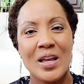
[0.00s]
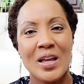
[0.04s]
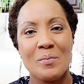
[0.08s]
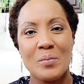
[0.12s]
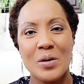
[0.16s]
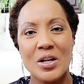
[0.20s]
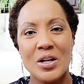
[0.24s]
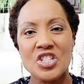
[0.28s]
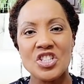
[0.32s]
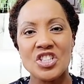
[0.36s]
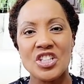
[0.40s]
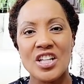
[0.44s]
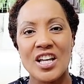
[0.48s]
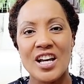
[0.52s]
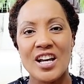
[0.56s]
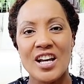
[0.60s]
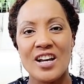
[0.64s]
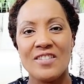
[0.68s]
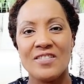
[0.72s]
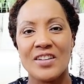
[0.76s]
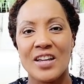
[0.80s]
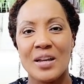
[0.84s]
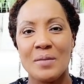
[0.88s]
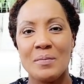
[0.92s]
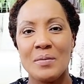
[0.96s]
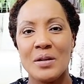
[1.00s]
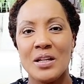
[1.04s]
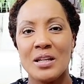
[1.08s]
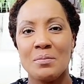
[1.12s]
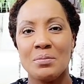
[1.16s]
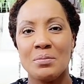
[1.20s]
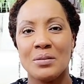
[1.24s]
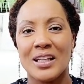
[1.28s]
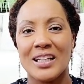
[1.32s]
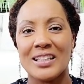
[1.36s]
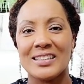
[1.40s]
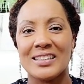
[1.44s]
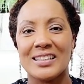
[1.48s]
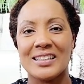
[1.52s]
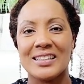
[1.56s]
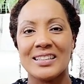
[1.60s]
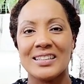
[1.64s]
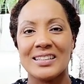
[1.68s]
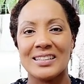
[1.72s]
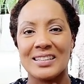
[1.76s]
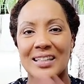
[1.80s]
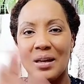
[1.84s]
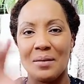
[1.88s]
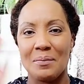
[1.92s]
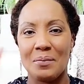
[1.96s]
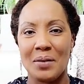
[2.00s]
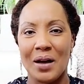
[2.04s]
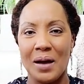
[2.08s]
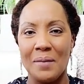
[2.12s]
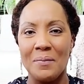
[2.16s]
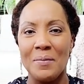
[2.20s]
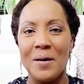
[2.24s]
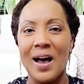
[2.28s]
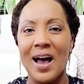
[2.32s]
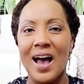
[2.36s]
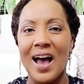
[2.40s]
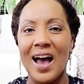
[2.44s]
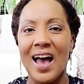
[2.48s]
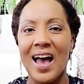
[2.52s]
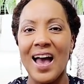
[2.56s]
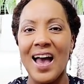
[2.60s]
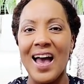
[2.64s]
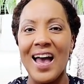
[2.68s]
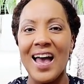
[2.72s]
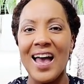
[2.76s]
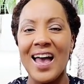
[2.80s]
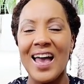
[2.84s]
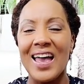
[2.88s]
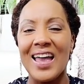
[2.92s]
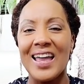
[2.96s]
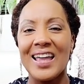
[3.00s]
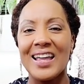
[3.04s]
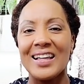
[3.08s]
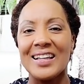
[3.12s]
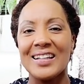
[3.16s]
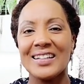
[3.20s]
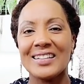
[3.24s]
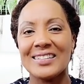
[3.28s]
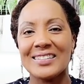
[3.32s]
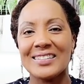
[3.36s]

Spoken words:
Much love and many blessings. Bye-bye.